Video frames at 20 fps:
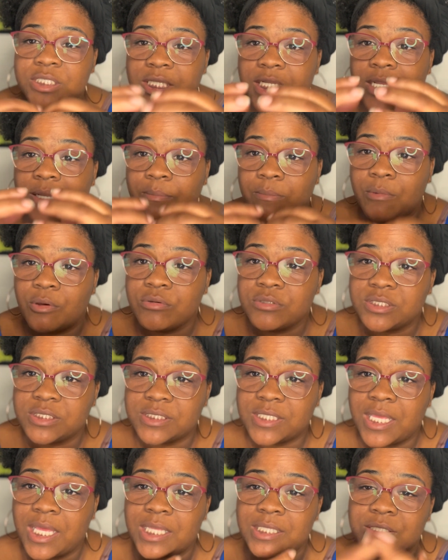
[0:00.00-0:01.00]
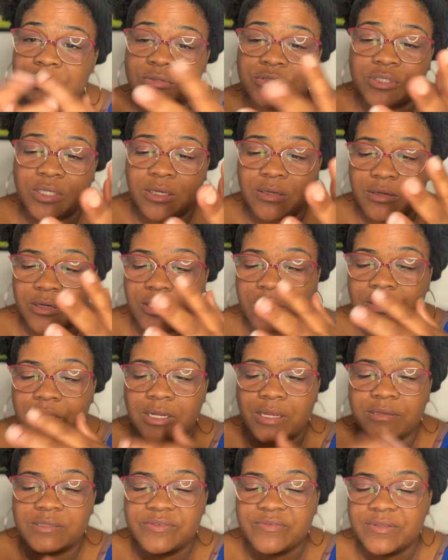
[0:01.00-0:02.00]
And the emotions that I told you
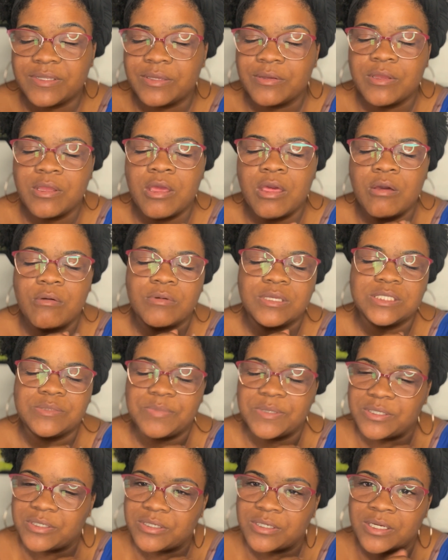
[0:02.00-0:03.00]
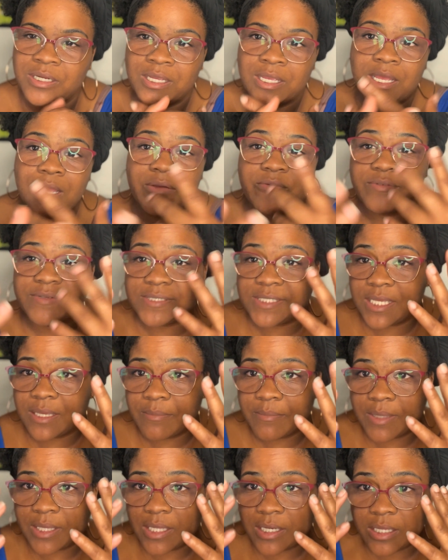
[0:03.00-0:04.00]
earlier I was feeling was bitter,
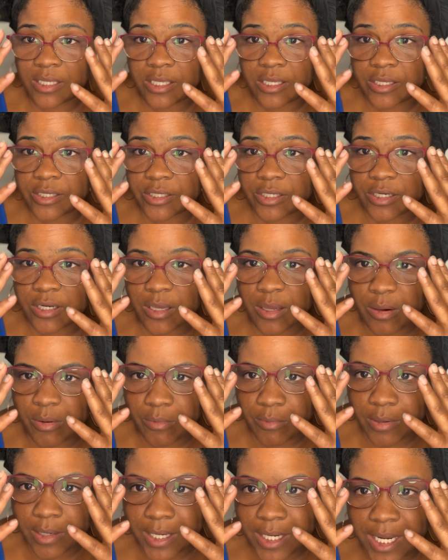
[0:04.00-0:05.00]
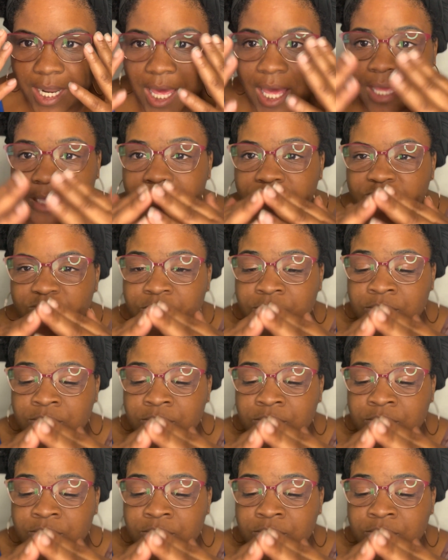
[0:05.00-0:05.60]
resentment, you know, not